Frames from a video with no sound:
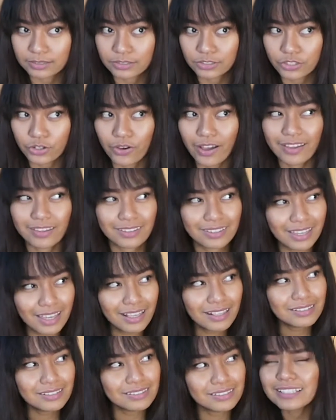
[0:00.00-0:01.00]
So I
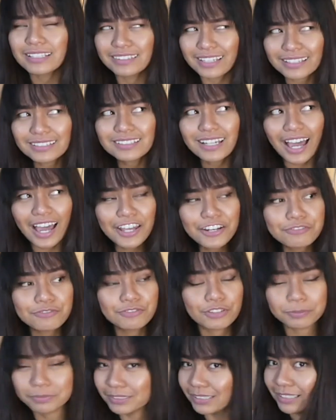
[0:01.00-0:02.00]
guess that kind of
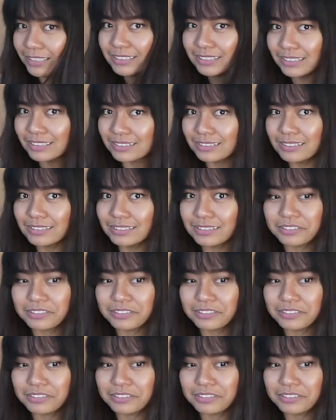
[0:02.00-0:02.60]
replaces